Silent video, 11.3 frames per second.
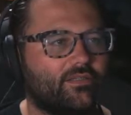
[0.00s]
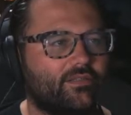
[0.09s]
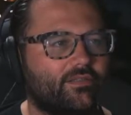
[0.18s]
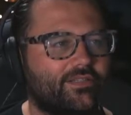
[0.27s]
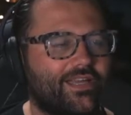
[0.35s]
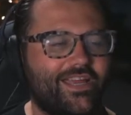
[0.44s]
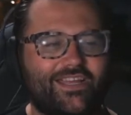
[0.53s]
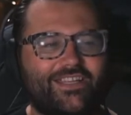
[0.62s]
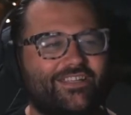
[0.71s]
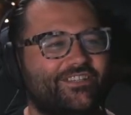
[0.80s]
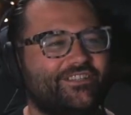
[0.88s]

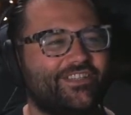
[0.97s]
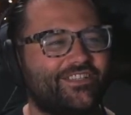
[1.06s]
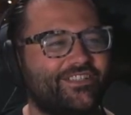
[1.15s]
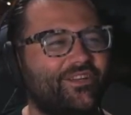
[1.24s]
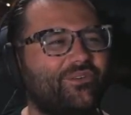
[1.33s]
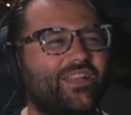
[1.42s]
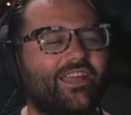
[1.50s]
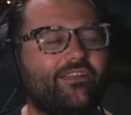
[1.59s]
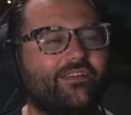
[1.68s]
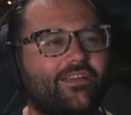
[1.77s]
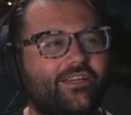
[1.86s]
there's just no, like...
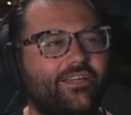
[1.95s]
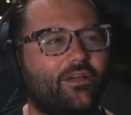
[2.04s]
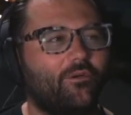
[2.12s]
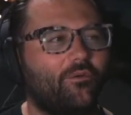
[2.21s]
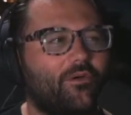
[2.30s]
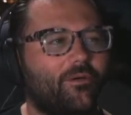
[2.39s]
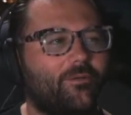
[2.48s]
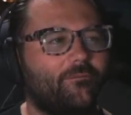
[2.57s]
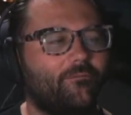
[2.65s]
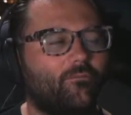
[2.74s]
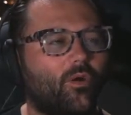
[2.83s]

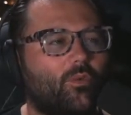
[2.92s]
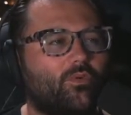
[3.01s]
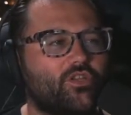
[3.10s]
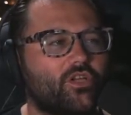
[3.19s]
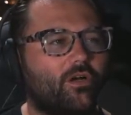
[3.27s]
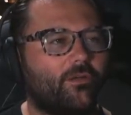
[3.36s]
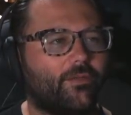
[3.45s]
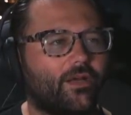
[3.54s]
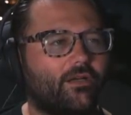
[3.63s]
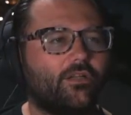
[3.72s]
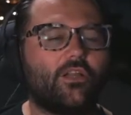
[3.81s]
what would you call
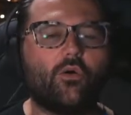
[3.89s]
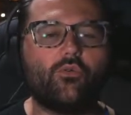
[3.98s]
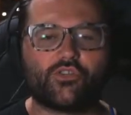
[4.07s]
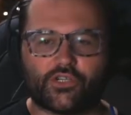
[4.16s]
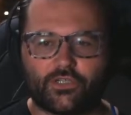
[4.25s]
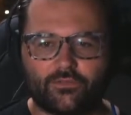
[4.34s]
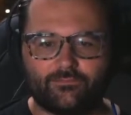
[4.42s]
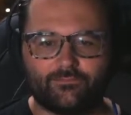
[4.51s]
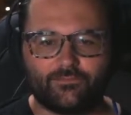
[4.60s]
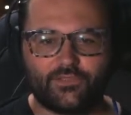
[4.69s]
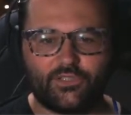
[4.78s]
that? Closure
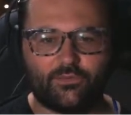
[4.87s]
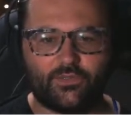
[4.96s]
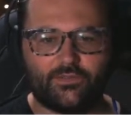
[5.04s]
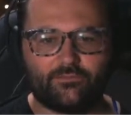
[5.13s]
to it.